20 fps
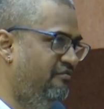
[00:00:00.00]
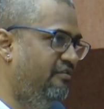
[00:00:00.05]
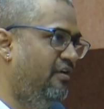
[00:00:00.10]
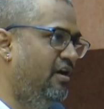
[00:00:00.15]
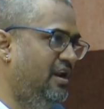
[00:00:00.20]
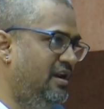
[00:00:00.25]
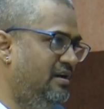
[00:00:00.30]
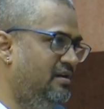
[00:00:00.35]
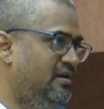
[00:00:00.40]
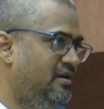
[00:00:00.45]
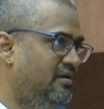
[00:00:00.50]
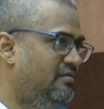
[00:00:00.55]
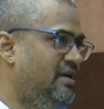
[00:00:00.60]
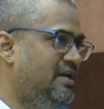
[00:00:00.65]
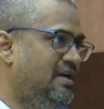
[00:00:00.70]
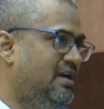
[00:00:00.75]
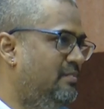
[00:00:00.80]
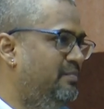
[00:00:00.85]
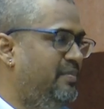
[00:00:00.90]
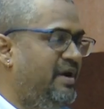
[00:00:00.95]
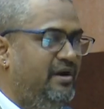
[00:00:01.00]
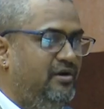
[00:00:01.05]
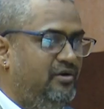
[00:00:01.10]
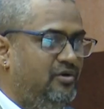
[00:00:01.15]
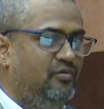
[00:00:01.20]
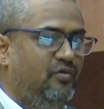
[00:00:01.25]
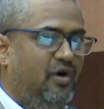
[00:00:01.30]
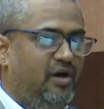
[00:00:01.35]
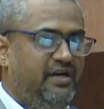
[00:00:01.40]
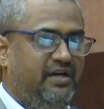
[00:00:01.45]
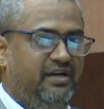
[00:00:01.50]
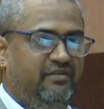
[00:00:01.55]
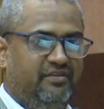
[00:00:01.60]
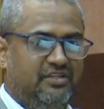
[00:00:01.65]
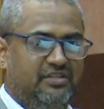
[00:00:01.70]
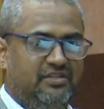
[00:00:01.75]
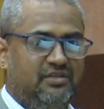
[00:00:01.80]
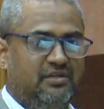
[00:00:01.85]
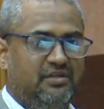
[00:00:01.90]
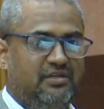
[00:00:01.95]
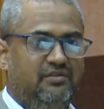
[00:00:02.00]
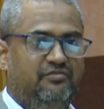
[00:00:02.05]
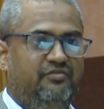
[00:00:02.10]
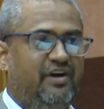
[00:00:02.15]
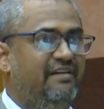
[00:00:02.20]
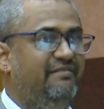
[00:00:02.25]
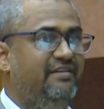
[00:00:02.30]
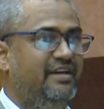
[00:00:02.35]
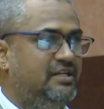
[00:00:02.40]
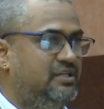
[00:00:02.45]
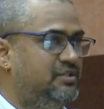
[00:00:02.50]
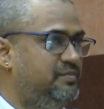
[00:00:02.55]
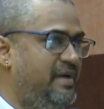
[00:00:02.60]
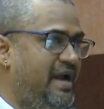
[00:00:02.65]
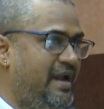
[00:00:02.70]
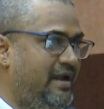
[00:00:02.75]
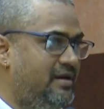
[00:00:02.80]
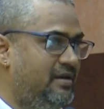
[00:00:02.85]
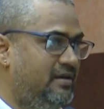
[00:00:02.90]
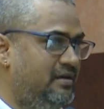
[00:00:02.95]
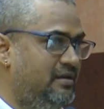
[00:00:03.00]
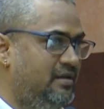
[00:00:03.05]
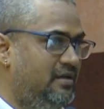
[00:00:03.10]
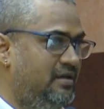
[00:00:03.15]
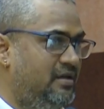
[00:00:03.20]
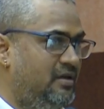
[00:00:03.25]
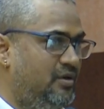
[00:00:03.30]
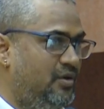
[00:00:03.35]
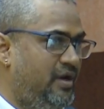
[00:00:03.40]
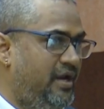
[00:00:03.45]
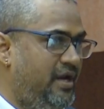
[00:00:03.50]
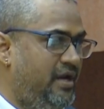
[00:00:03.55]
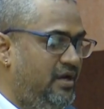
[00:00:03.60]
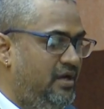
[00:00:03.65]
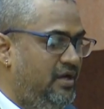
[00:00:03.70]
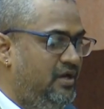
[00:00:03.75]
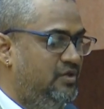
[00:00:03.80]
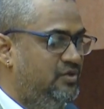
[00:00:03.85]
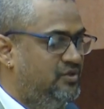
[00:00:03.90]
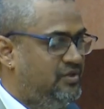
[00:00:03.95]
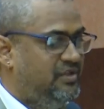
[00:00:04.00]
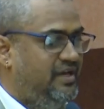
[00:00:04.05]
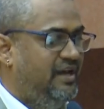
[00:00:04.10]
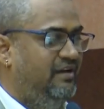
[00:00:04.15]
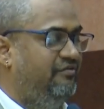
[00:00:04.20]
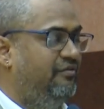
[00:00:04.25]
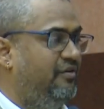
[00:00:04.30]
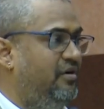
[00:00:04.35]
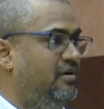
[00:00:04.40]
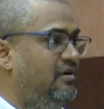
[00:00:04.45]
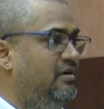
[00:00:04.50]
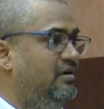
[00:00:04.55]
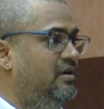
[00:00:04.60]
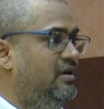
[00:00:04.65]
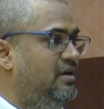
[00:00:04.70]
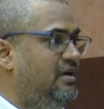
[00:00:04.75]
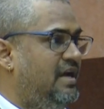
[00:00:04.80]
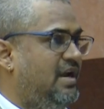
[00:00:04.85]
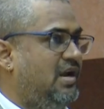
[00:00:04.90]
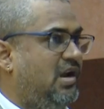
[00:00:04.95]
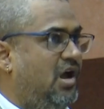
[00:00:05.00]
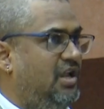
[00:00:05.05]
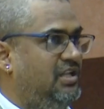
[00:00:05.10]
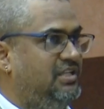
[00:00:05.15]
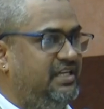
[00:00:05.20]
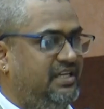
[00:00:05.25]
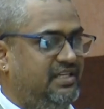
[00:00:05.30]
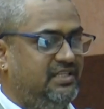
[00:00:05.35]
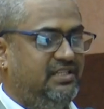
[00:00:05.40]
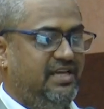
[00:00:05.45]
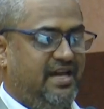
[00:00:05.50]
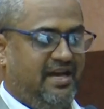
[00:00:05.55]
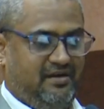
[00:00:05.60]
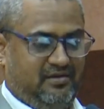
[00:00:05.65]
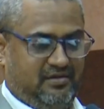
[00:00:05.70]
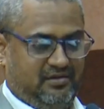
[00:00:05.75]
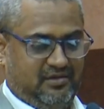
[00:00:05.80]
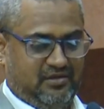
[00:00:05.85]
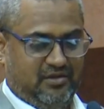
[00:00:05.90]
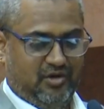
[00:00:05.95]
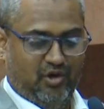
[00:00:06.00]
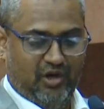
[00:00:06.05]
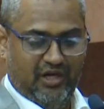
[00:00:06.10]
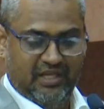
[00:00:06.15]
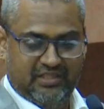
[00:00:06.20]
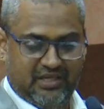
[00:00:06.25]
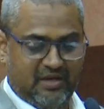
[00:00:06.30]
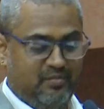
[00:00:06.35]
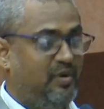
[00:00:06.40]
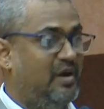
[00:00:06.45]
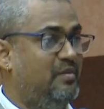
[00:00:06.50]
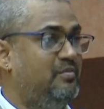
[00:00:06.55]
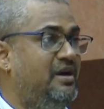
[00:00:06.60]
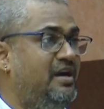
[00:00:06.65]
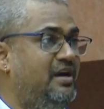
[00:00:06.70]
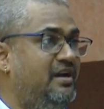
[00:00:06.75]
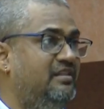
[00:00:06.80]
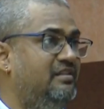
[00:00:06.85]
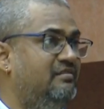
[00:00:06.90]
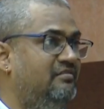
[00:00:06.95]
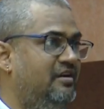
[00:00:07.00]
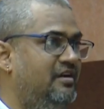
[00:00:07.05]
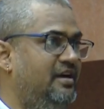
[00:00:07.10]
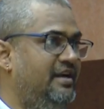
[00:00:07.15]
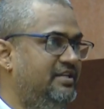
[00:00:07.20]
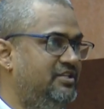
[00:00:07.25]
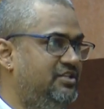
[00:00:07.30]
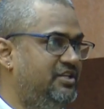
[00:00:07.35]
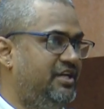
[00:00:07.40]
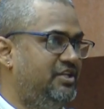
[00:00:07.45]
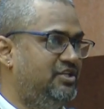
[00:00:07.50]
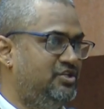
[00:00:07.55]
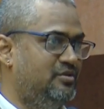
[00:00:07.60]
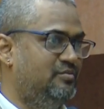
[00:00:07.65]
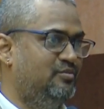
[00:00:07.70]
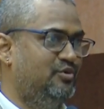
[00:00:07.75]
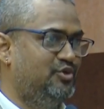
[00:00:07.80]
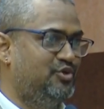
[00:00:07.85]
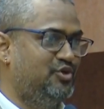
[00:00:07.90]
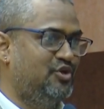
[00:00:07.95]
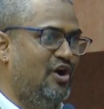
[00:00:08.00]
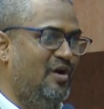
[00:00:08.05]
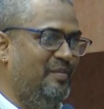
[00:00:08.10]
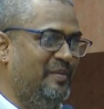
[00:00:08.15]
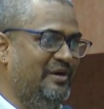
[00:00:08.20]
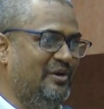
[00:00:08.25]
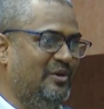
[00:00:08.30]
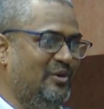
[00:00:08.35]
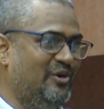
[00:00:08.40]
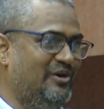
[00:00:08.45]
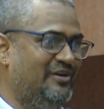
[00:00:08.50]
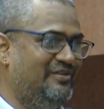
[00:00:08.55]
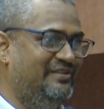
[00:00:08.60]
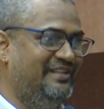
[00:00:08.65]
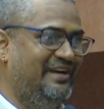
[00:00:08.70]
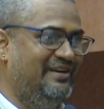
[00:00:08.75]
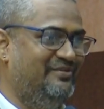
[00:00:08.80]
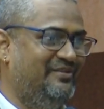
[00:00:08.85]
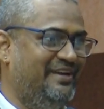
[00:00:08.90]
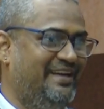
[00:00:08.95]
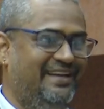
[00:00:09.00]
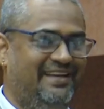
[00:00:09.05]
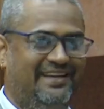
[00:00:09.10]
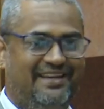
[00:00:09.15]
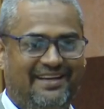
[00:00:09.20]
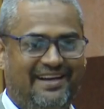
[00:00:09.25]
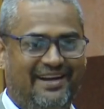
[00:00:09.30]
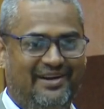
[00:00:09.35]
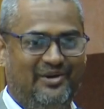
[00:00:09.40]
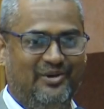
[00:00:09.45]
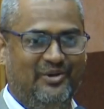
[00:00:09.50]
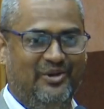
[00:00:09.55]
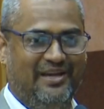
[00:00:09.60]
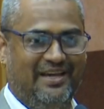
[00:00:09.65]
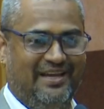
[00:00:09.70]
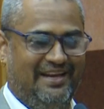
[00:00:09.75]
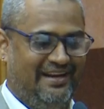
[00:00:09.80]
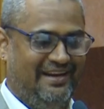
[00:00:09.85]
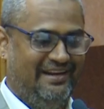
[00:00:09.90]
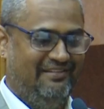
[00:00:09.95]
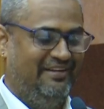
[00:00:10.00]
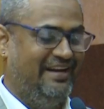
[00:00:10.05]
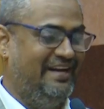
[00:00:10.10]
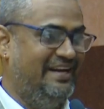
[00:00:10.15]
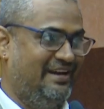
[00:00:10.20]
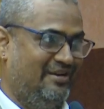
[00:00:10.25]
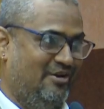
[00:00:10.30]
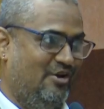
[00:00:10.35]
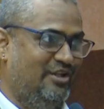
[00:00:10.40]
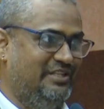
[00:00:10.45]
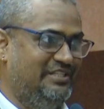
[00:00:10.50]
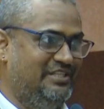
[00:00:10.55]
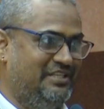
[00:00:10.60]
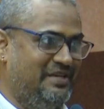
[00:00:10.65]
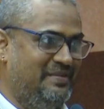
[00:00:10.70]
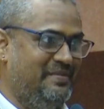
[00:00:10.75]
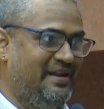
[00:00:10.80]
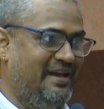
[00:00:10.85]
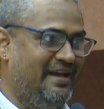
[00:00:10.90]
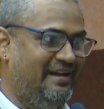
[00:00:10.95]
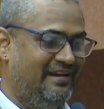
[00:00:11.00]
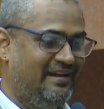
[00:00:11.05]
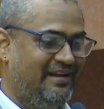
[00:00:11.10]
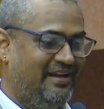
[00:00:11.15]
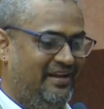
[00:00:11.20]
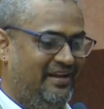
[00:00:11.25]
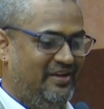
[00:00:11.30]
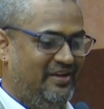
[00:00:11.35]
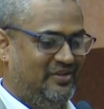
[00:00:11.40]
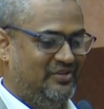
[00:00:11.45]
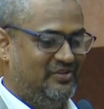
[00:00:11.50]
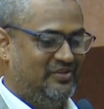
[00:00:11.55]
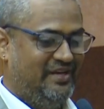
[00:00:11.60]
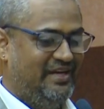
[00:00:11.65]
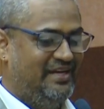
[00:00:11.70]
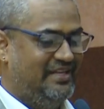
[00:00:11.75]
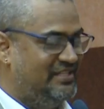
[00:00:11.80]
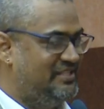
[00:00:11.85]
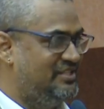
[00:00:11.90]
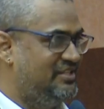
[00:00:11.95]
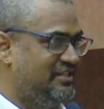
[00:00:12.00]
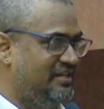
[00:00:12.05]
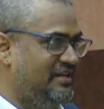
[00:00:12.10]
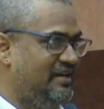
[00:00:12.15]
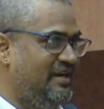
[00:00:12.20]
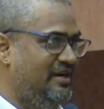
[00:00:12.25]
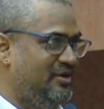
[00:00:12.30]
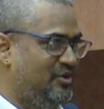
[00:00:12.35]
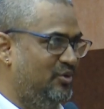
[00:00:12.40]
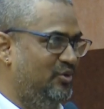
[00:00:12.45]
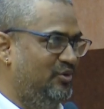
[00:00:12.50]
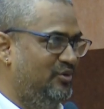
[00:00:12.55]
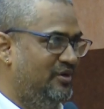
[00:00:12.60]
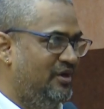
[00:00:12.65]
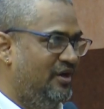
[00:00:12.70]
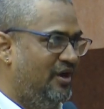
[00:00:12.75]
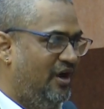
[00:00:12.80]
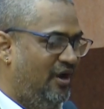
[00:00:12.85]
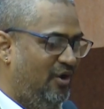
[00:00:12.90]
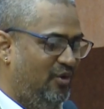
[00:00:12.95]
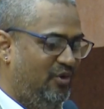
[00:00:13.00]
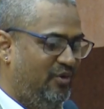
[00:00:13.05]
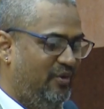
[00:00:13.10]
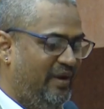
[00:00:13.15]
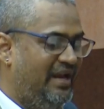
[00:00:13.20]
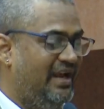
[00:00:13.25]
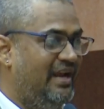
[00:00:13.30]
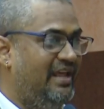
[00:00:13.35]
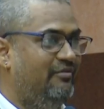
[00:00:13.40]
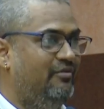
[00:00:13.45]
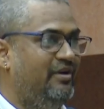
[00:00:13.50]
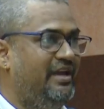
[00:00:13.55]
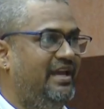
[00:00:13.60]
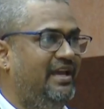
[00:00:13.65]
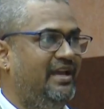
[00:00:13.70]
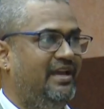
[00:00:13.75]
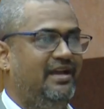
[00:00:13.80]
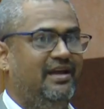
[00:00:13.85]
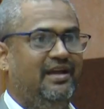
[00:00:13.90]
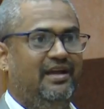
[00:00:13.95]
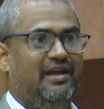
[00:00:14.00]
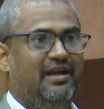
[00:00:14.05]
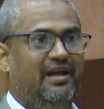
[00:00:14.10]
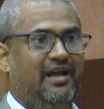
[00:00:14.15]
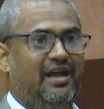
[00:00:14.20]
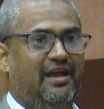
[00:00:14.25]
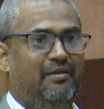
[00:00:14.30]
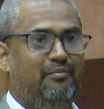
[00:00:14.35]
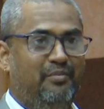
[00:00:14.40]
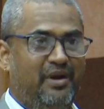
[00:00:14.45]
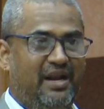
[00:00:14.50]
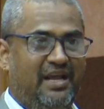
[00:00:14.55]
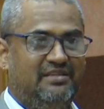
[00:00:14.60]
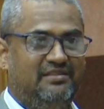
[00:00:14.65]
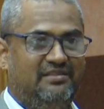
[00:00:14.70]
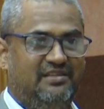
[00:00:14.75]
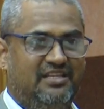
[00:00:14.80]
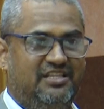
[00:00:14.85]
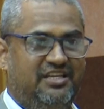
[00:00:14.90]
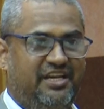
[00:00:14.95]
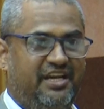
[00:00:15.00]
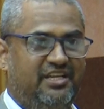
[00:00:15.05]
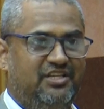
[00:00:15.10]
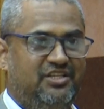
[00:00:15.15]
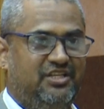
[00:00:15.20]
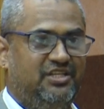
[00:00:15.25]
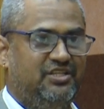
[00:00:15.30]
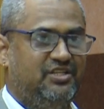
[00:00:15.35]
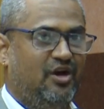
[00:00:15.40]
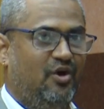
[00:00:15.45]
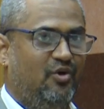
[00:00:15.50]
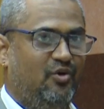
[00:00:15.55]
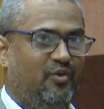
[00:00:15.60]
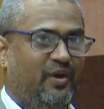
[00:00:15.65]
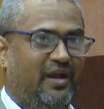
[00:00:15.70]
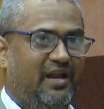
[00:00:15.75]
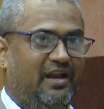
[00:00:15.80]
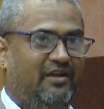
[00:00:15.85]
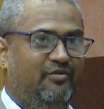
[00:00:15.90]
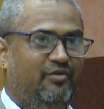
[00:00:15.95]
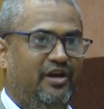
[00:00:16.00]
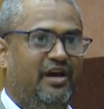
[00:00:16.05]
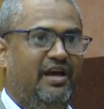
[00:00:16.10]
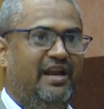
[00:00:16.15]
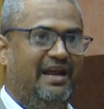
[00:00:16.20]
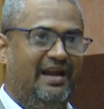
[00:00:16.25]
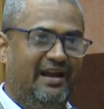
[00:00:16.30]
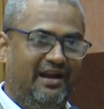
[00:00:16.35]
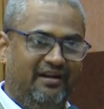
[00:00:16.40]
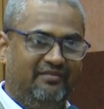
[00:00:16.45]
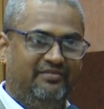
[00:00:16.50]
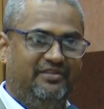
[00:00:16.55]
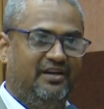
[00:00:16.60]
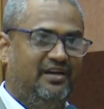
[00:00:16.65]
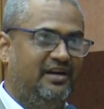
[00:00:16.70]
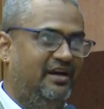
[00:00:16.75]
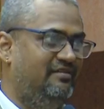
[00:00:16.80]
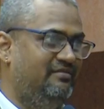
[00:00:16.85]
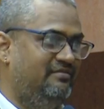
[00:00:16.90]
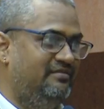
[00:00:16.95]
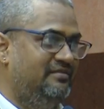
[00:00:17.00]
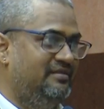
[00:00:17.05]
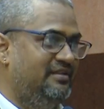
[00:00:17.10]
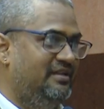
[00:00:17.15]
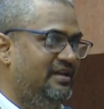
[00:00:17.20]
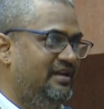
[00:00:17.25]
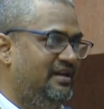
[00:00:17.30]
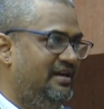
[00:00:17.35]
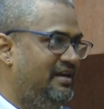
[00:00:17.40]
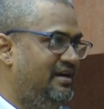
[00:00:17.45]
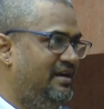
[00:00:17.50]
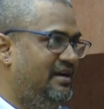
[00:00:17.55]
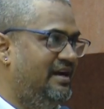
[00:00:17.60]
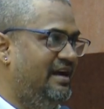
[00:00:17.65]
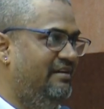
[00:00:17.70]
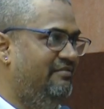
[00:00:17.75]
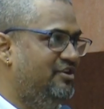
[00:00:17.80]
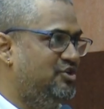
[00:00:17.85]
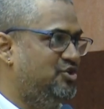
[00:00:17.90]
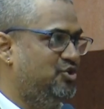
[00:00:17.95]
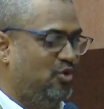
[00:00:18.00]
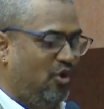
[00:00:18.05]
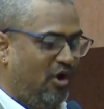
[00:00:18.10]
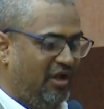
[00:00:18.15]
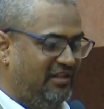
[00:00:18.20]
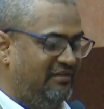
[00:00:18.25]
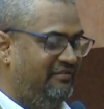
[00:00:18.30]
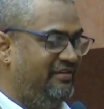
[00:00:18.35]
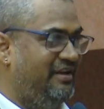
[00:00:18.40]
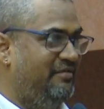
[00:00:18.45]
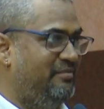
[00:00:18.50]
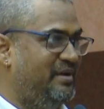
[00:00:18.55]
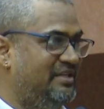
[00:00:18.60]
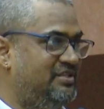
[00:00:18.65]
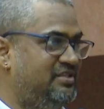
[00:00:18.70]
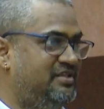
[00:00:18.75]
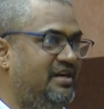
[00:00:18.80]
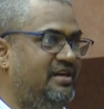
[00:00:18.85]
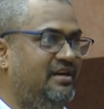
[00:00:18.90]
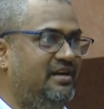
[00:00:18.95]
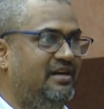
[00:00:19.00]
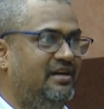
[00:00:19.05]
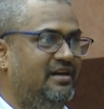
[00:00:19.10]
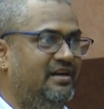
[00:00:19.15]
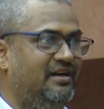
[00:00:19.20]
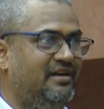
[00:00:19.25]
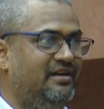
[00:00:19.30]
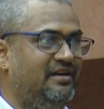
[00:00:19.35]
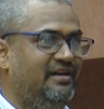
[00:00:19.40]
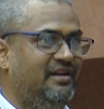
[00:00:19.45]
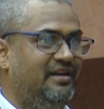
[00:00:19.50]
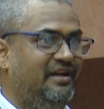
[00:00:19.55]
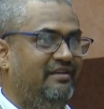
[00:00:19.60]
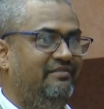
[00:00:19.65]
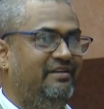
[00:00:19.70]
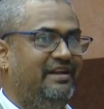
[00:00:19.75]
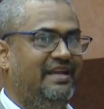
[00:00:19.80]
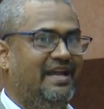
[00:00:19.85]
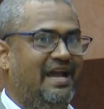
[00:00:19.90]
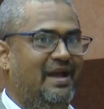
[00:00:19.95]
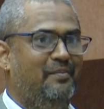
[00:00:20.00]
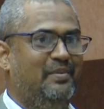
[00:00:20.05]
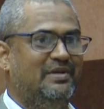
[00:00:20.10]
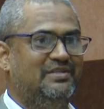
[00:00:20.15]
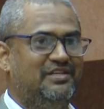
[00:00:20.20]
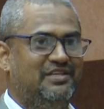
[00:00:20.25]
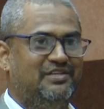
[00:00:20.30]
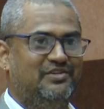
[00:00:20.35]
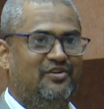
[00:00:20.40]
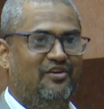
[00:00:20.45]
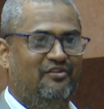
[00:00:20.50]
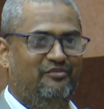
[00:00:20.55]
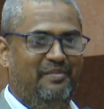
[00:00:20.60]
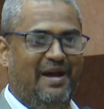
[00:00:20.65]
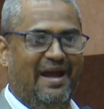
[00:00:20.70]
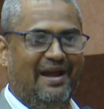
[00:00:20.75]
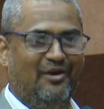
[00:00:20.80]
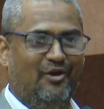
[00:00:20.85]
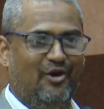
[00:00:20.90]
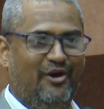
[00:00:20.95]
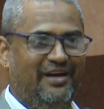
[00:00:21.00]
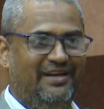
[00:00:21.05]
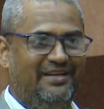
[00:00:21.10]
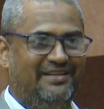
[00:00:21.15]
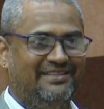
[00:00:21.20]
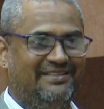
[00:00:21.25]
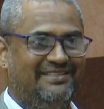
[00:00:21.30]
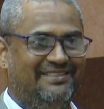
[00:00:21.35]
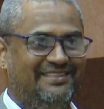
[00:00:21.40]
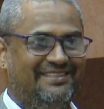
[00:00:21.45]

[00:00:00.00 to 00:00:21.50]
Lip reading: fallen when compared to what it was 5 years back. Okay. So therefore, technology is there. The only thing permanent in the world is change. The most common quote that we get to hear in every technology seminar. So it is really true. How quickly we embrace the change is how quickly we are ahead of the curve. And I wish you all the very best, and a very happy season of bank audit.